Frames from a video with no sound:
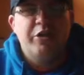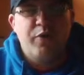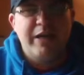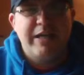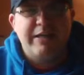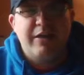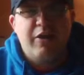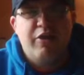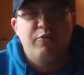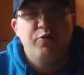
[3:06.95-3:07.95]
gradient
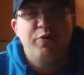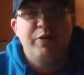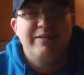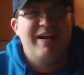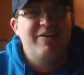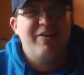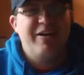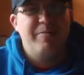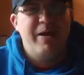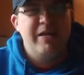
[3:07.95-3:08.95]
through an entire
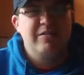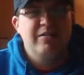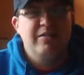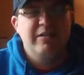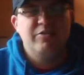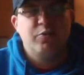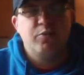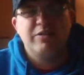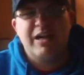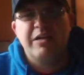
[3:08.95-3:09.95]
air mass, and so
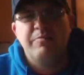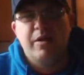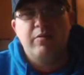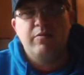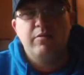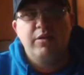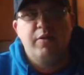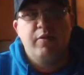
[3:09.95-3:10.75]
we're talking about